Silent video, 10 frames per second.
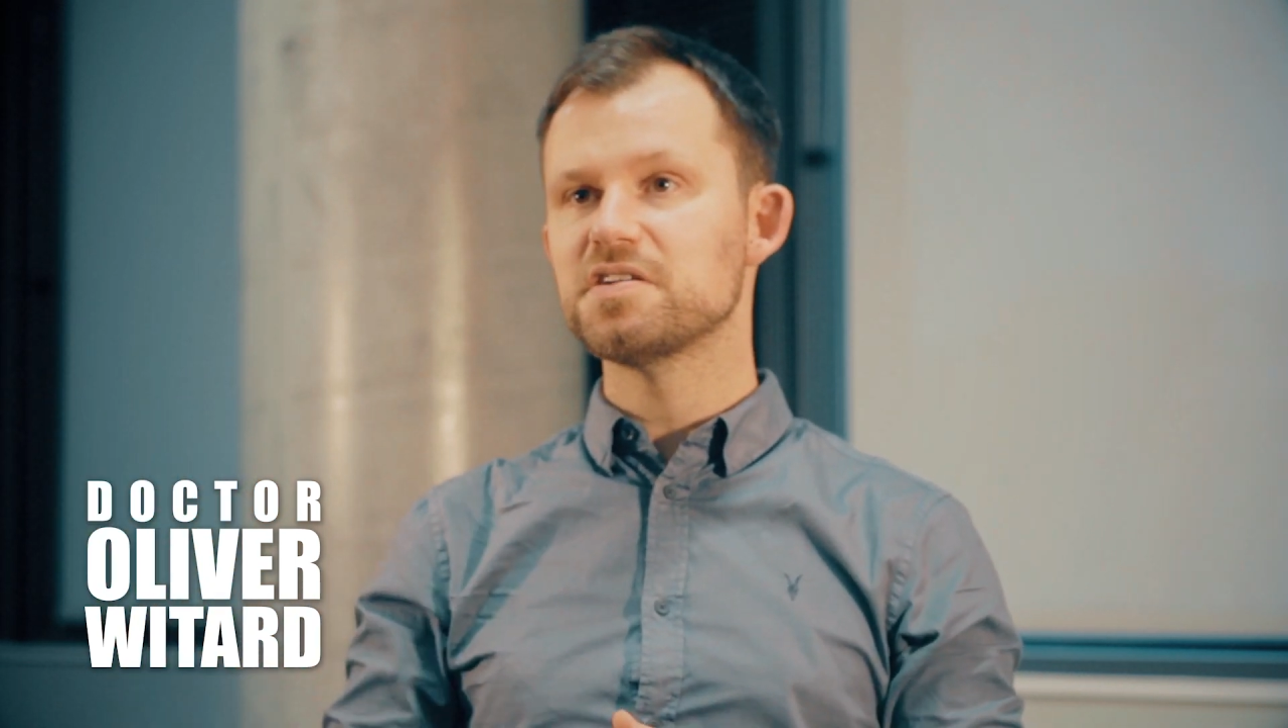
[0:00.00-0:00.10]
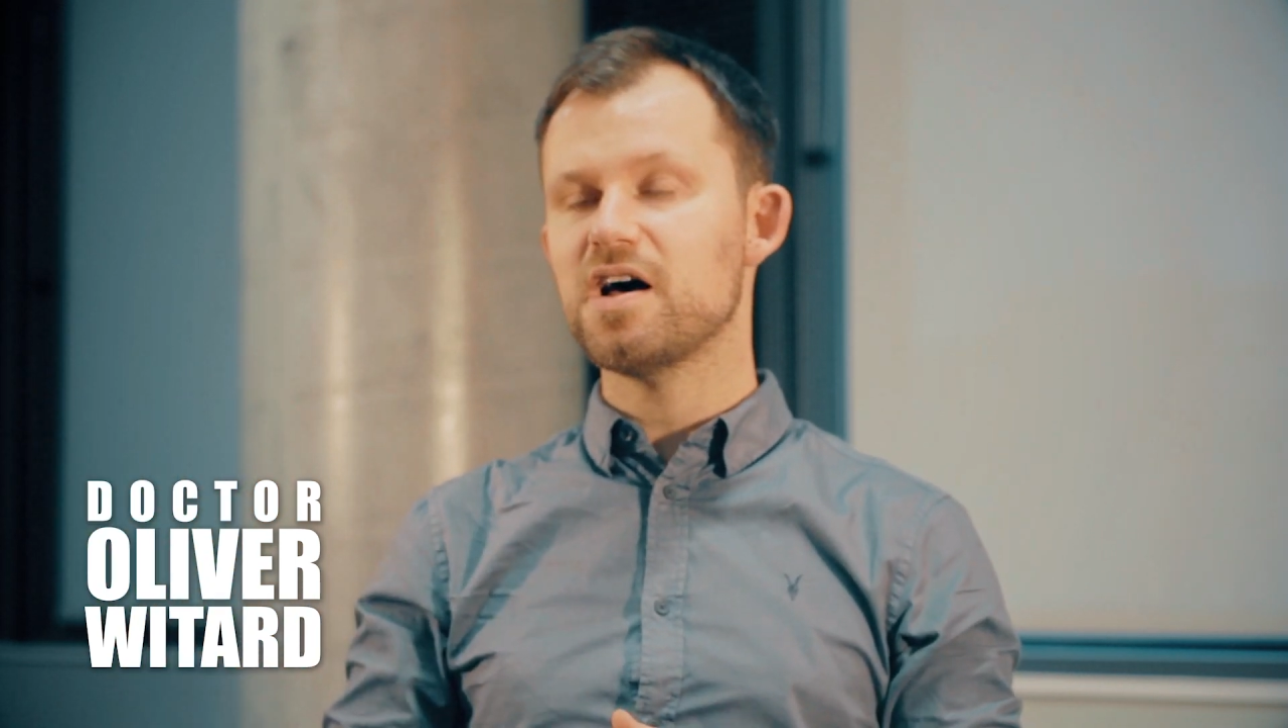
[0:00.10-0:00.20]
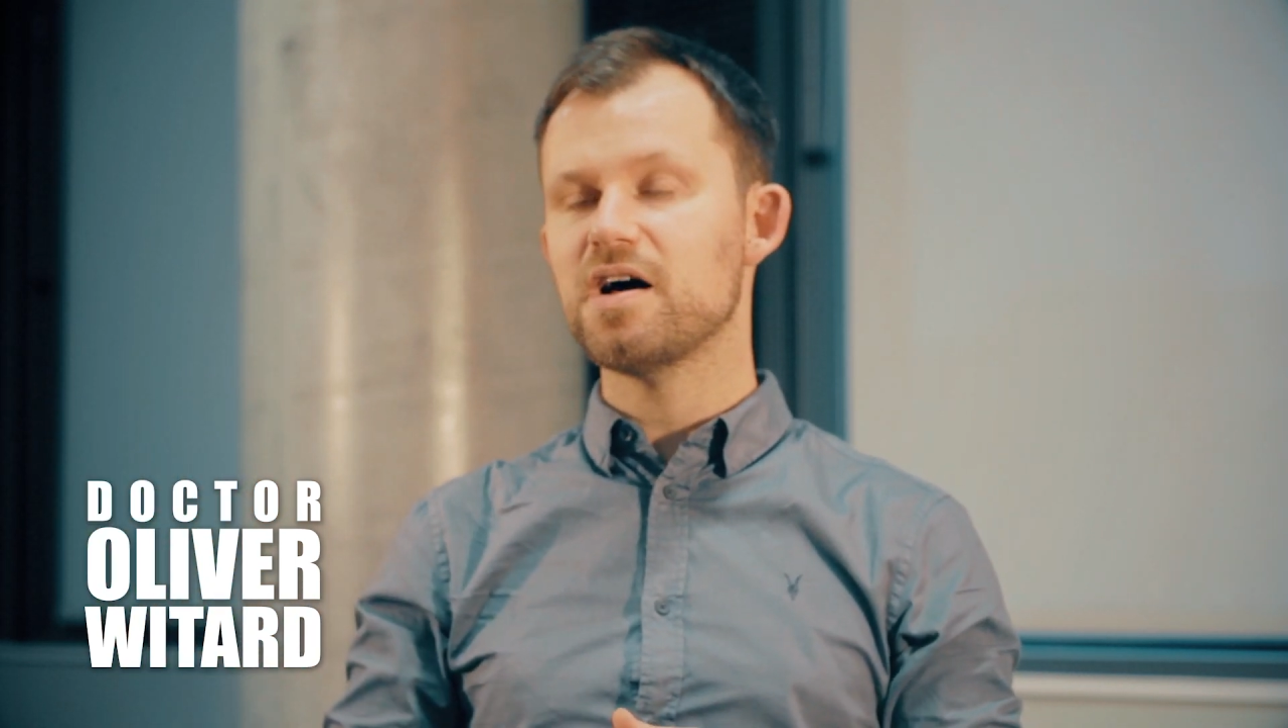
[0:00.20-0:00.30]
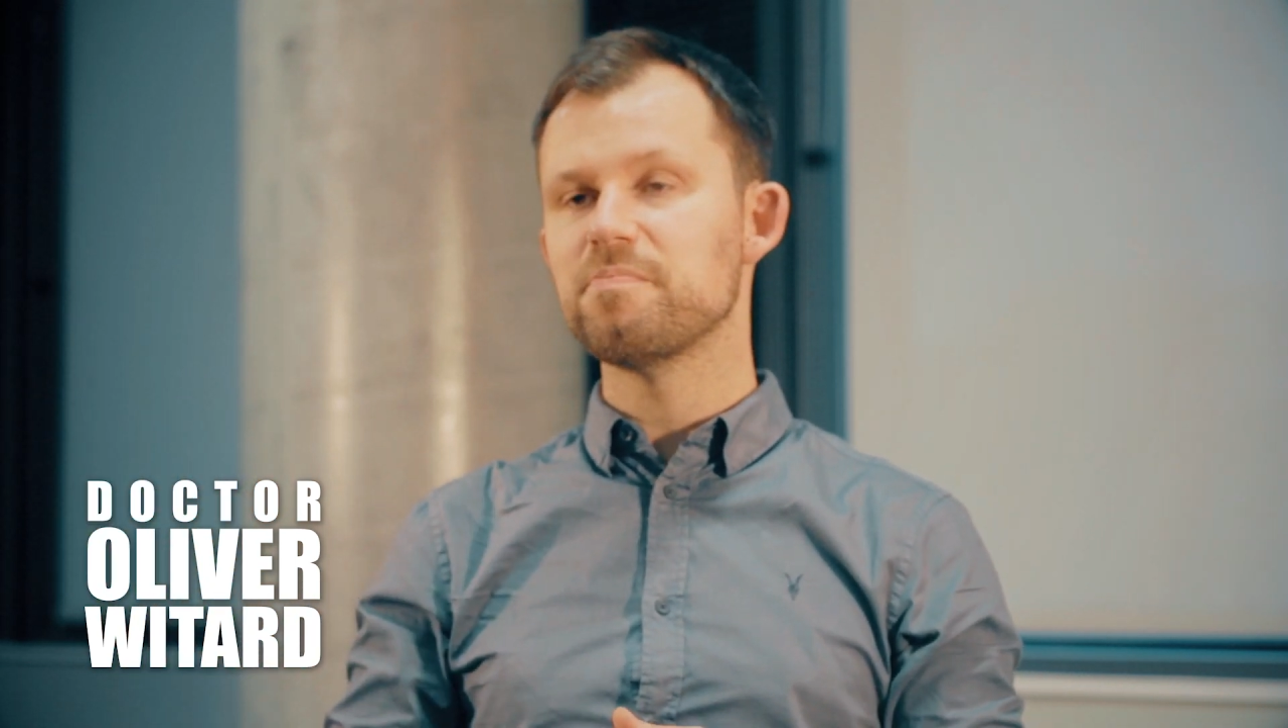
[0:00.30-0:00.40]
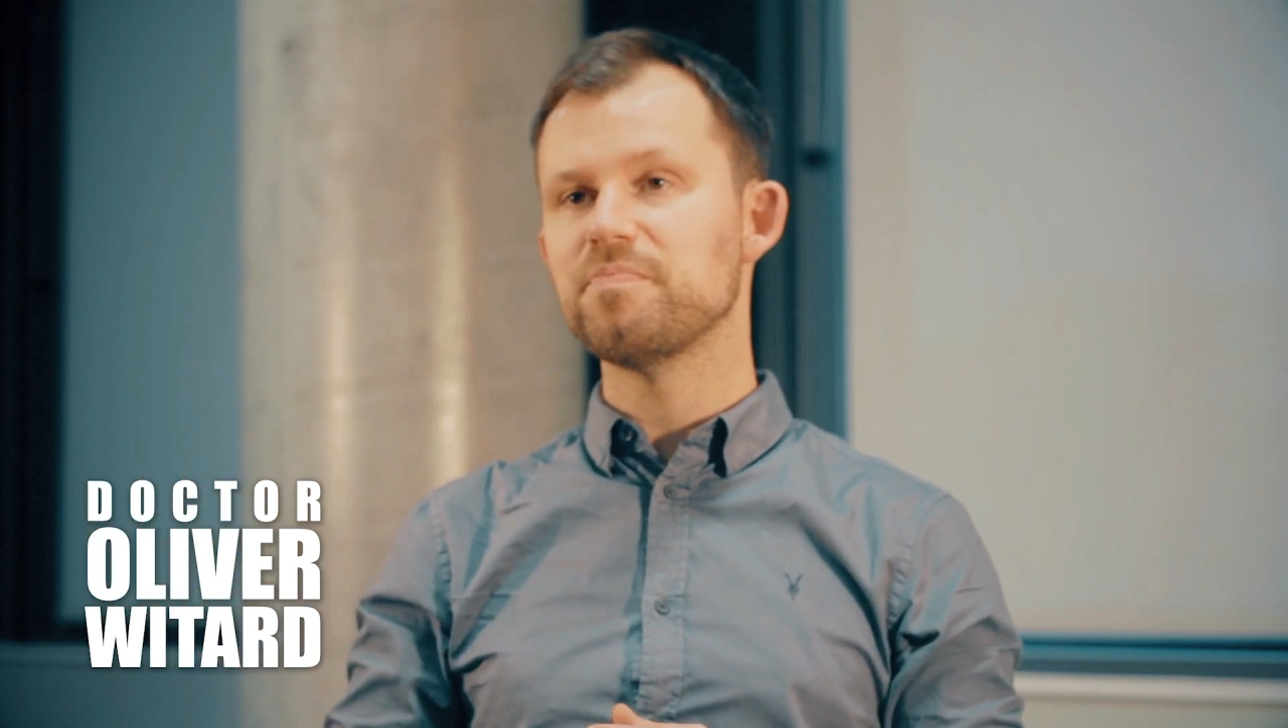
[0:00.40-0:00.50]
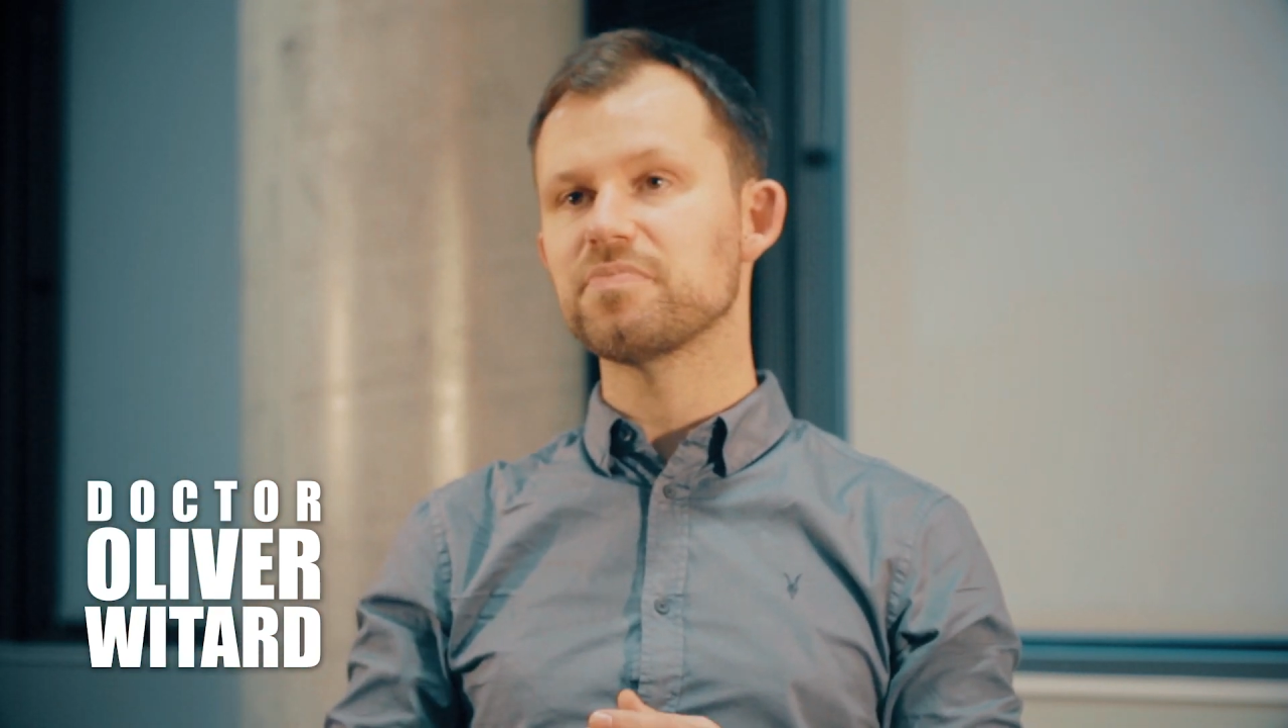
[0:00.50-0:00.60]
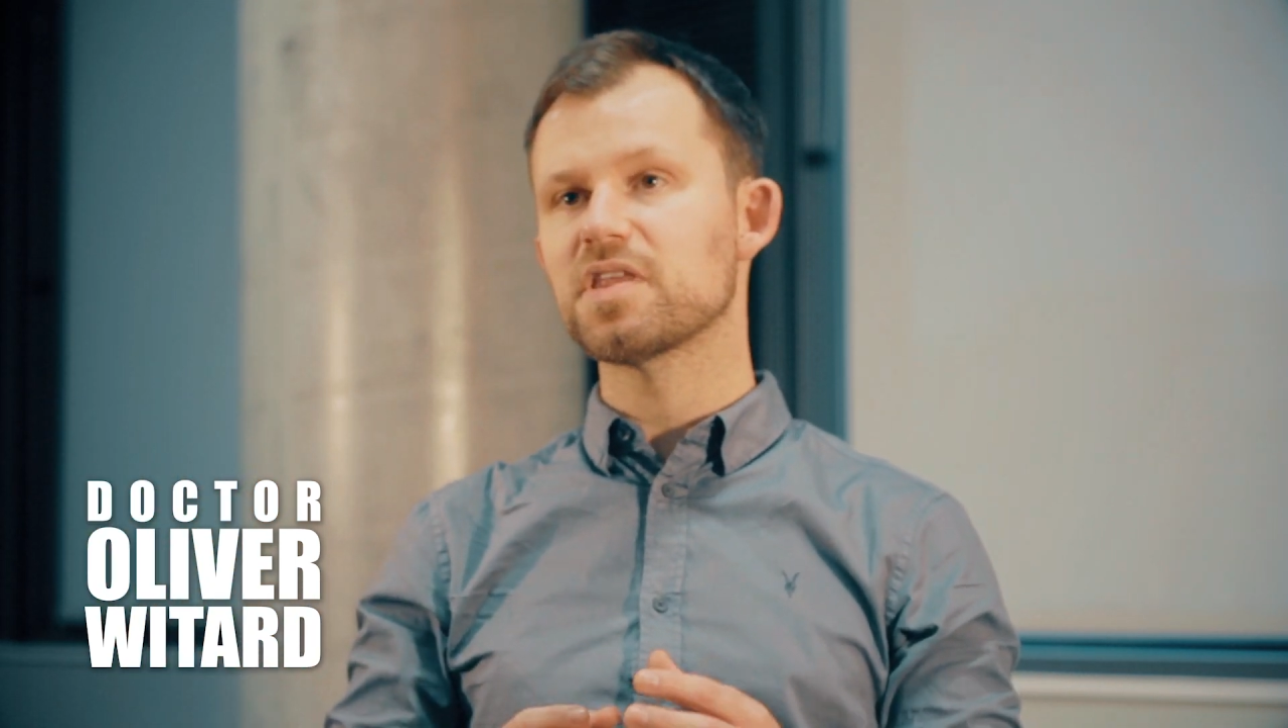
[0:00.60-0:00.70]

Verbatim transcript: um,